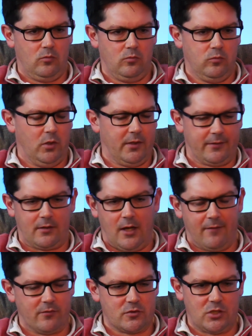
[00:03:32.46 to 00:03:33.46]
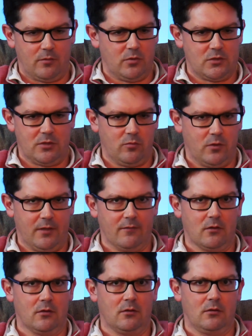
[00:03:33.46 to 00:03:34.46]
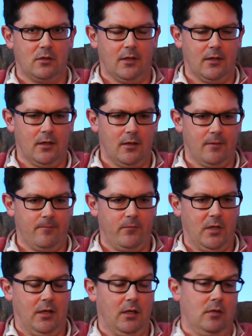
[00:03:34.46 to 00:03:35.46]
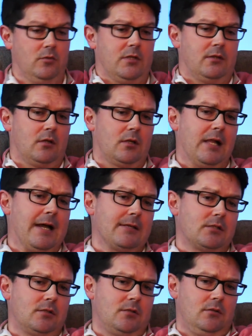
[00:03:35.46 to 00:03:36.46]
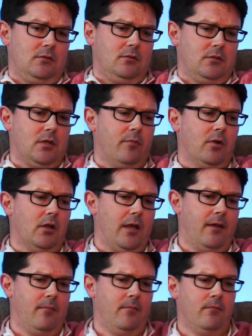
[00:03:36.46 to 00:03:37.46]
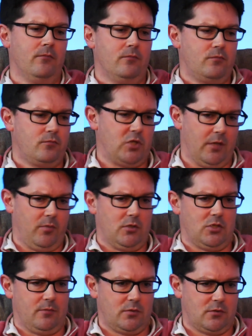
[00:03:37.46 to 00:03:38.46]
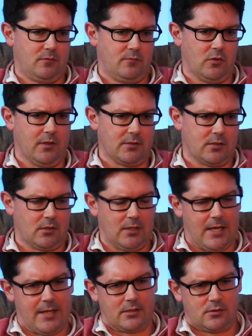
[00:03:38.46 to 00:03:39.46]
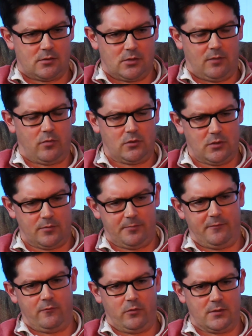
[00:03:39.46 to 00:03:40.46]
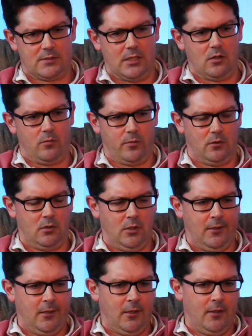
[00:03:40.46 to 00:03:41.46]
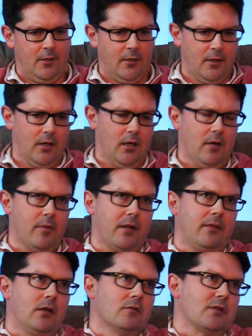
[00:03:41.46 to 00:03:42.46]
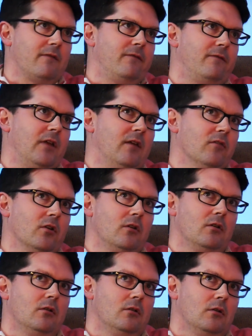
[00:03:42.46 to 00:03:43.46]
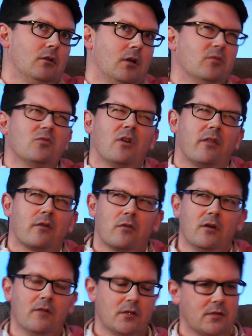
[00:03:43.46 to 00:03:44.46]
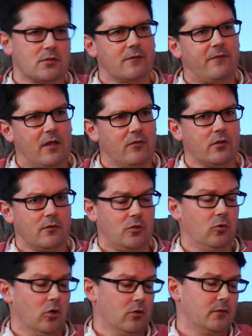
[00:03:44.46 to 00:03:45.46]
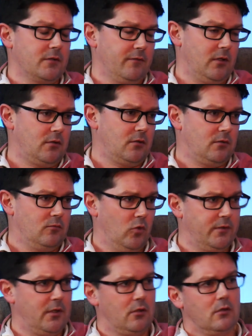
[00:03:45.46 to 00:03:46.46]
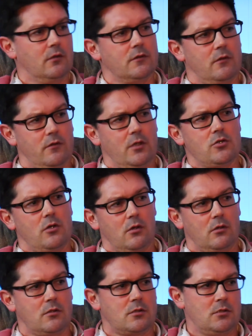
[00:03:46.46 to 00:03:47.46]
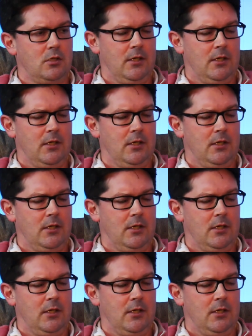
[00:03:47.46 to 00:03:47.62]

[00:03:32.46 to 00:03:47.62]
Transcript: won like the conference championship, whatever. And it was at the Class MM championships. So that's the class championships before the state open. Yeah. And I think I was the favorite. I was running 3 events. I was the favorite in the 2 hurdles events, 110 hurdles and 300 hurdles.